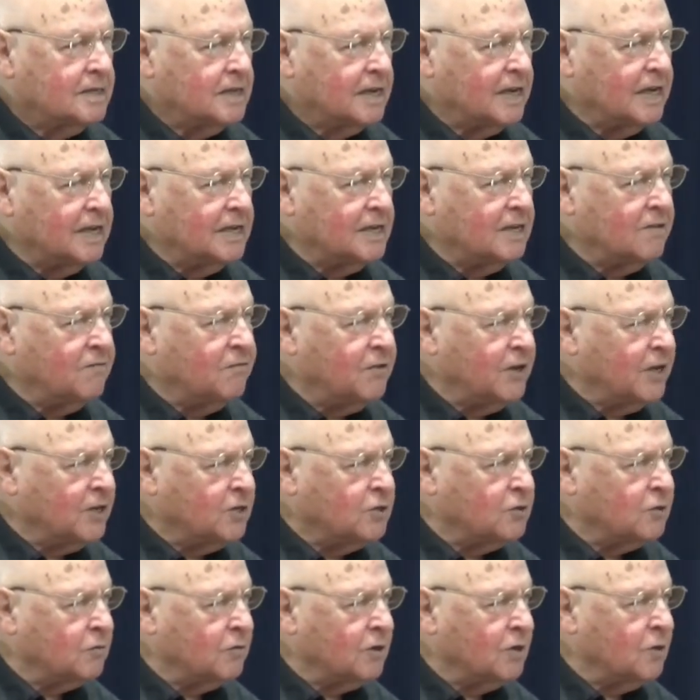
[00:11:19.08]

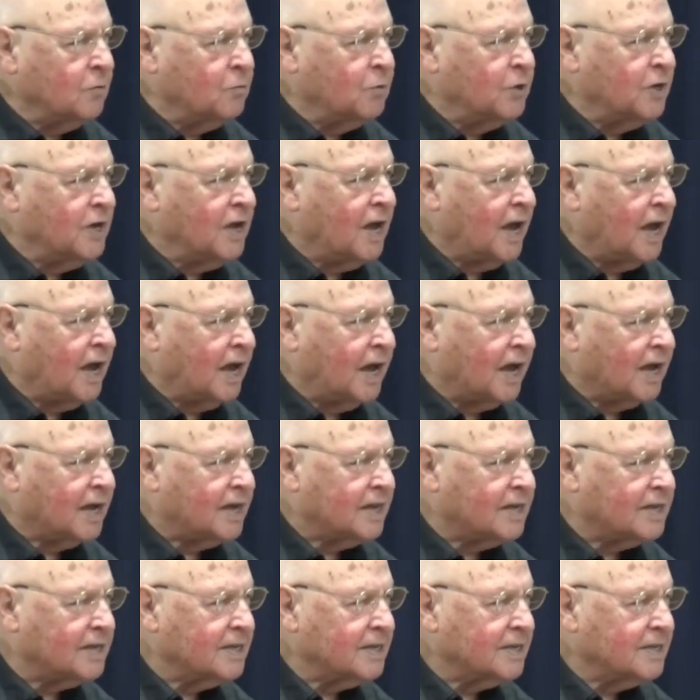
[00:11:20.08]
Individually we
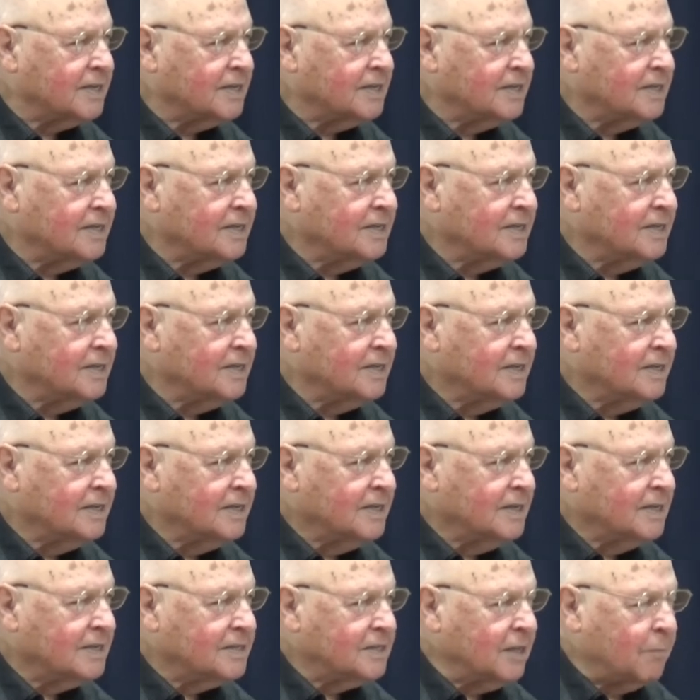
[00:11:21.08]
are.
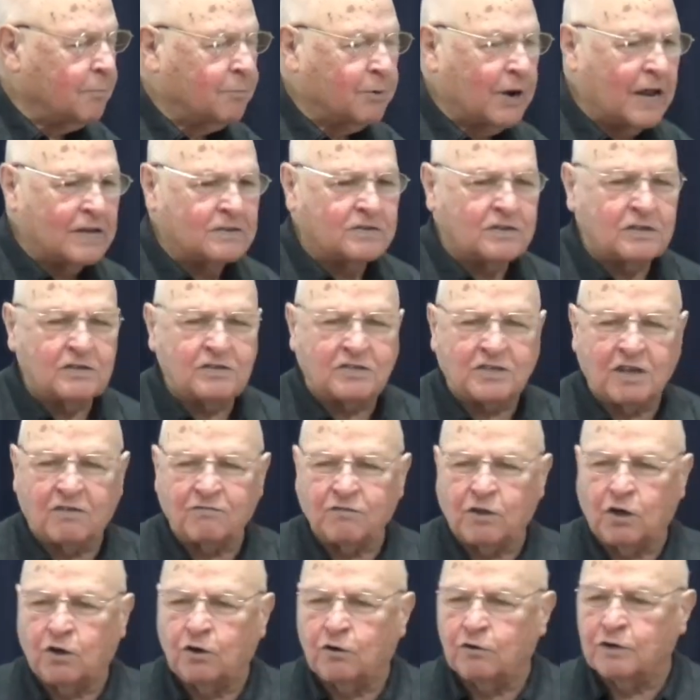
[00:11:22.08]
The presence of
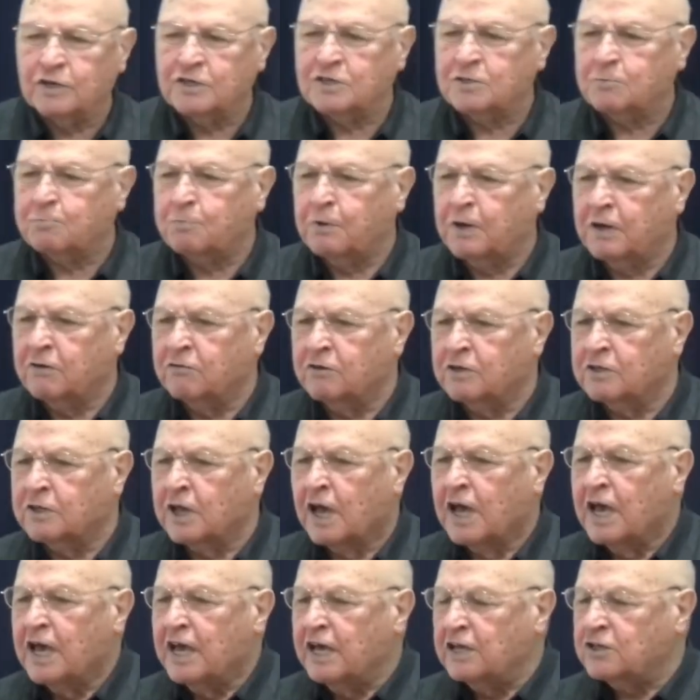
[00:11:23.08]
the Holy Spirit
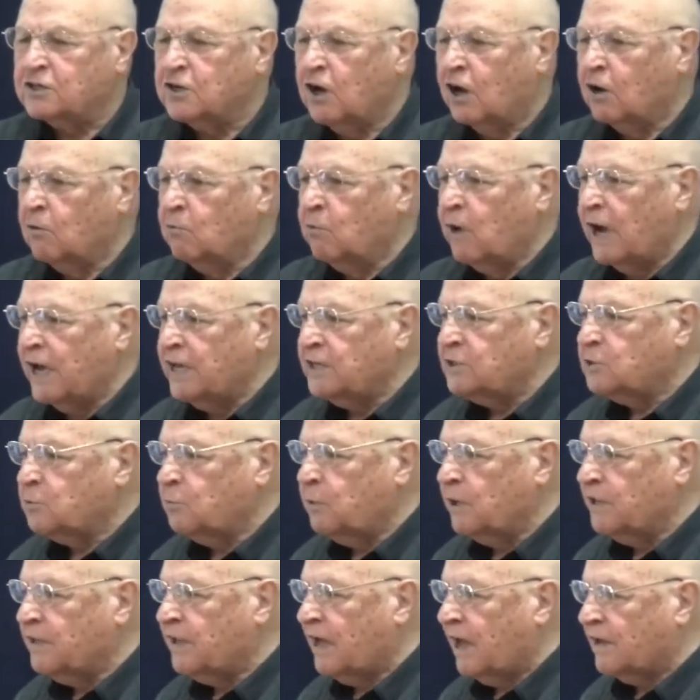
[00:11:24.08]
is always
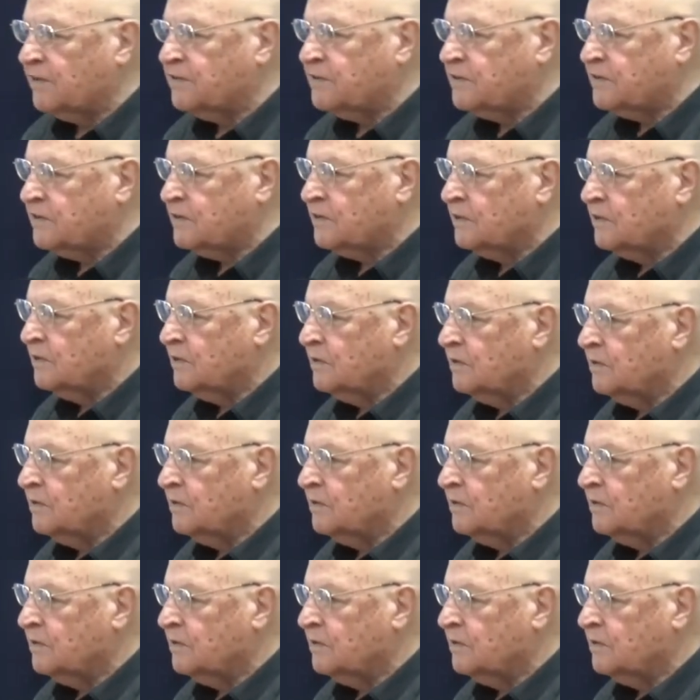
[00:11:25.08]
with us.